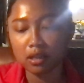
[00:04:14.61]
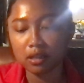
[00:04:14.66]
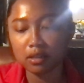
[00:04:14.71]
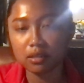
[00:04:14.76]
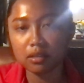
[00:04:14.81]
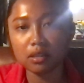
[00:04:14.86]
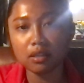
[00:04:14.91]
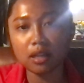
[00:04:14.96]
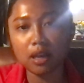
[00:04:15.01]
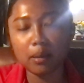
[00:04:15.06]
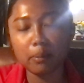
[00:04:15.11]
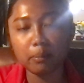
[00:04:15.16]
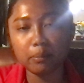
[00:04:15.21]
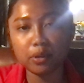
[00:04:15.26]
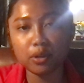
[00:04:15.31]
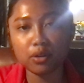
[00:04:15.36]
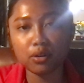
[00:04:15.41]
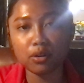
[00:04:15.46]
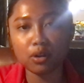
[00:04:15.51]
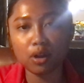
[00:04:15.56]
the
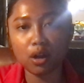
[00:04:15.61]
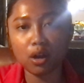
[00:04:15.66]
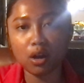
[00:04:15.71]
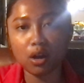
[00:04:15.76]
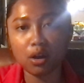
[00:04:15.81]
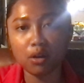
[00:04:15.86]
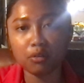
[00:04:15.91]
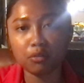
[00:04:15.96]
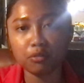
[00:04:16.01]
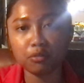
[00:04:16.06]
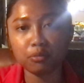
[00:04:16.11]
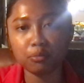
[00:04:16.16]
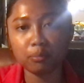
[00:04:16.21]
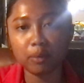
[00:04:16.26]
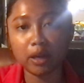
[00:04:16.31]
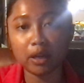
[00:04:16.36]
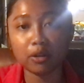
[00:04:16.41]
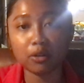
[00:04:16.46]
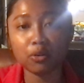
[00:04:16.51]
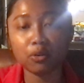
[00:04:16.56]
number of
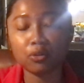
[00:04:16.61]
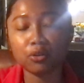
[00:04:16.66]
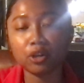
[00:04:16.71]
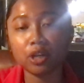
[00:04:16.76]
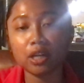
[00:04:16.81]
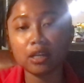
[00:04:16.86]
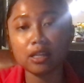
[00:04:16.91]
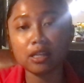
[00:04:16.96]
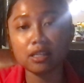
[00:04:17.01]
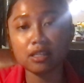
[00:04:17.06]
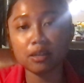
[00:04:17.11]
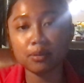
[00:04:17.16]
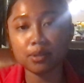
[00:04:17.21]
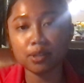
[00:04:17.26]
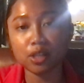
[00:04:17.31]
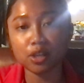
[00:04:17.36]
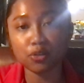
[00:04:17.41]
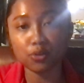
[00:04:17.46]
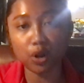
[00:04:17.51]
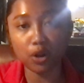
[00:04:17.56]
microorganisms
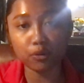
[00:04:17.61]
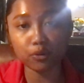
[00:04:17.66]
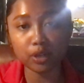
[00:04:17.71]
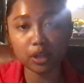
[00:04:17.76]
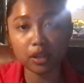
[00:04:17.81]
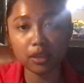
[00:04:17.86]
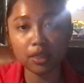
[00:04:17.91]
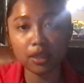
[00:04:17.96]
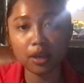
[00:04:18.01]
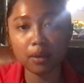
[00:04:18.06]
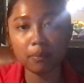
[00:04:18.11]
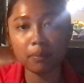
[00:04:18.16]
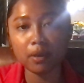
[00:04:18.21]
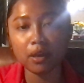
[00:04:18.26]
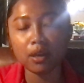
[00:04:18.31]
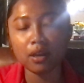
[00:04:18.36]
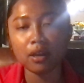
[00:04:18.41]
surrounding them,